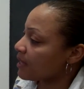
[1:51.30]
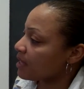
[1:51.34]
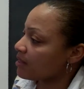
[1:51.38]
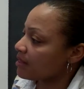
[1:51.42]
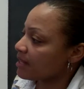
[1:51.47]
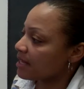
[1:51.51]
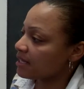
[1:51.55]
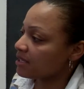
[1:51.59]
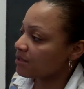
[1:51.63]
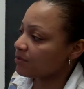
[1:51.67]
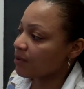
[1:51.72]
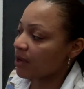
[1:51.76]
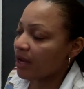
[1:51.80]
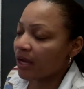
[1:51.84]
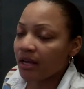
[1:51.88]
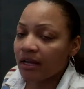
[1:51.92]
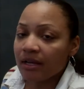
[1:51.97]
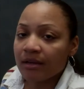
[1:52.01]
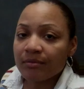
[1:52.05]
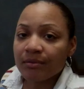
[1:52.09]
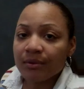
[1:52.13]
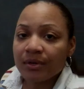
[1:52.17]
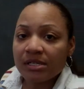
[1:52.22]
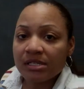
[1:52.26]
That's
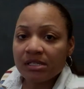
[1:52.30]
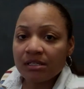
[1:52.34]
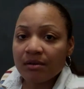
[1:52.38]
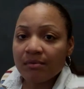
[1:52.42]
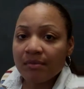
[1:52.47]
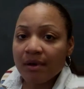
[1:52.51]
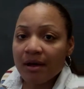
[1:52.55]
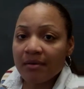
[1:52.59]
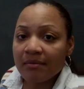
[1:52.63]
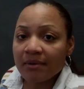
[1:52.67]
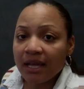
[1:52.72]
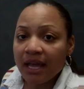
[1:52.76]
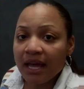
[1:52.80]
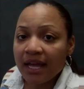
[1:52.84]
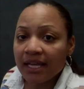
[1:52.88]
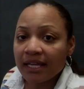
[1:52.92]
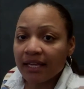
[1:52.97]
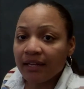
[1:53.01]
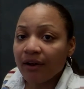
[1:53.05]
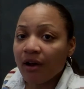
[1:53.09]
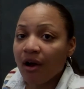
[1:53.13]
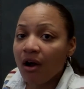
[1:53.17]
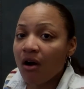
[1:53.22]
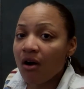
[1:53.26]
why President Obama got
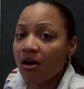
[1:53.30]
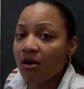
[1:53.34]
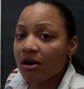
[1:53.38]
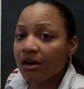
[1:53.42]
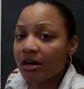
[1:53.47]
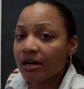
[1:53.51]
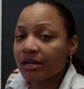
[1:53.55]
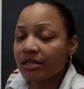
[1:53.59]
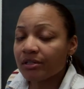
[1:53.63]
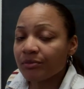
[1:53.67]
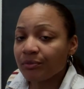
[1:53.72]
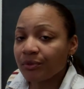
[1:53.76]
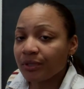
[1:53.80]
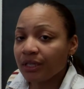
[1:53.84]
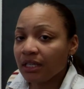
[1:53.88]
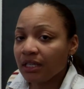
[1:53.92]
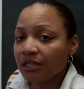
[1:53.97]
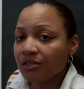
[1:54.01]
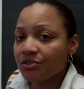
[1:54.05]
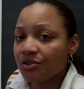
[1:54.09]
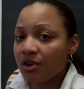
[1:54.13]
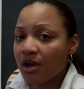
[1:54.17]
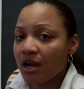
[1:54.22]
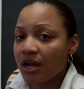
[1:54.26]
hit hard when he
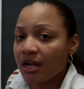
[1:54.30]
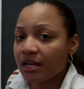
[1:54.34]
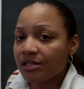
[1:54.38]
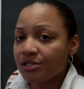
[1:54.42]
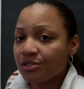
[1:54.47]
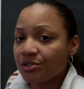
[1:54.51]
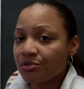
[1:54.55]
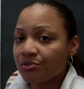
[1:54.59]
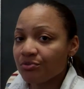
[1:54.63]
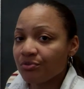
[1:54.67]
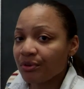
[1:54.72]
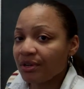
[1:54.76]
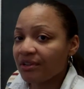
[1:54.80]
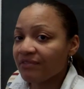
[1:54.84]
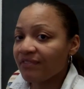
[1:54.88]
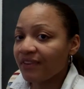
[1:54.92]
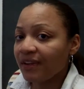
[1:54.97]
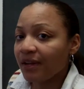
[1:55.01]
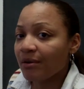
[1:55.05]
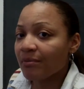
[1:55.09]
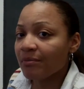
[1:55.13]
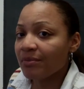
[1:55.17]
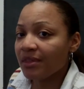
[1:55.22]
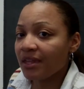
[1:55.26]
tried to
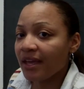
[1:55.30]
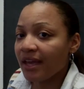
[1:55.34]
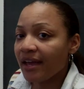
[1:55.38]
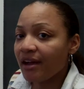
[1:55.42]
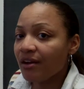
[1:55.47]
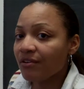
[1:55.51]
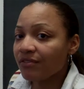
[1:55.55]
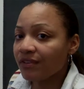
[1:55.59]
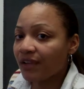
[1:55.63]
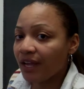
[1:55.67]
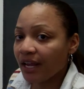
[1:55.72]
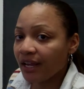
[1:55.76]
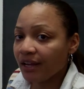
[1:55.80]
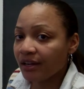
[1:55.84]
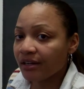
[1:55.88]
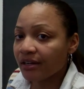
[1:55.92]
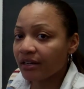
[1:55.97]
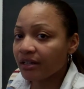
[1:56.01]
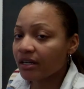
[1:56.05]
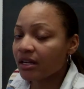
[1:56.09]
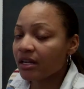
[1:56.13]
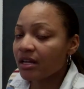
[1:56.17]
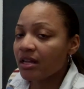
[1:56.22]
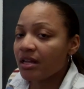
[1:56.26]
revamp the healthcare
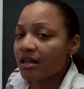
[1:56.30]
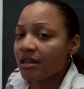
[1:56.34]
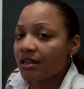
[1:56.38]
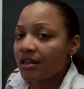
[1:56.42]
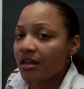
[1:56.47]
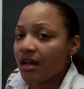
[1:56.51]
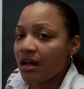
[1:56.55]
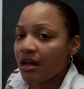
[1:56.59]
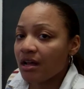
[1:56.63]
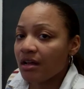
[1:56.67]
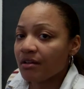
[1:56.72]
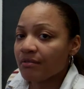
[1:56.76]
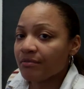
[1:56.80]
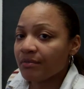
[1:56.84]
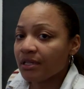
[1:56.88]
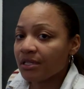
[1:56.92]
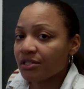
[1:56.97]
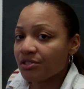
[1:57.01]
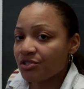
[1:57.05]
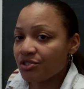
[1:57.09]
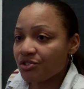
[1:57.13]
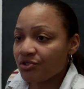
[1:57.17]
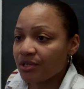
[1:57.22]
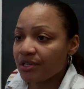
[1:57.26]

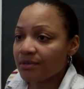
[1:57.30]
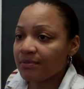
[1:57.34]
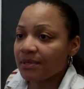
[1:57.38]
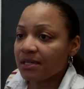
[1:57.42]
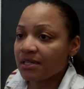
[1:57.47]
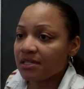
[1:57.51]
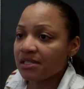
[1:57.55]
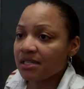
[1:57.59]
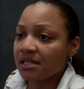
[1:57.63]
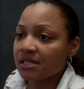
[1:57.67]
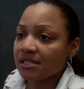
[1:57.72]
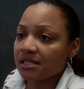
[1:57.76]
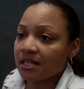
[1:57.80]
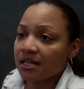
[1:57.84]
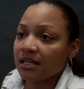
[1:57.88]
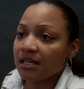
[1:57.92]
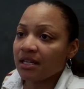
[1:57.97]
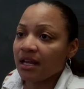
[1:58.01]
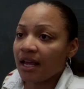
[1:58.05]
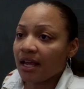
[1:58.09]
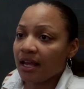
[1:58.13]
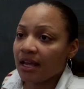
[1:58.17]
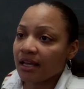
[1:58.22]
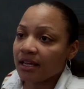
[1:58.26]
industry, because they saying,
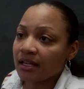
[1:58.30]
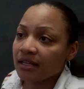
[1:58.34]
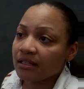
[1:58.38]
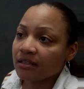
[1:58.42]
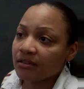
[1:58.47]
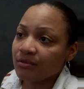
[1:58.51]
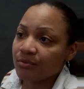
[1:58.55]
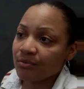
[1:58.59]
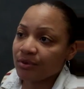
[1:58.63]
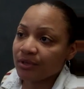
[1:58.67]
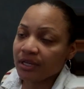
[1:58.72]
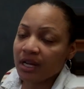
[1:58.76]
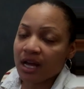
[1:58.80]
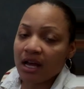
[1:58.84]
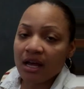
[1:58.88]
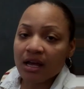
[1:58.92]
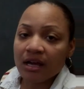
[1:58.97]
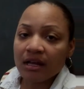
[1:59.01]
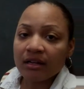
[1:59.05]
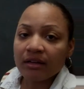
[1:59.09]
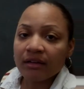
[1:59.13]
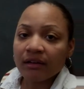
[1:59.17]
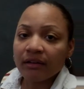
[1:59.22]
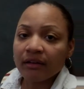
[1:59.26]
hey, we're
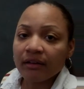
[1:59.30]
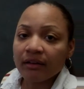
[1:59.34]
not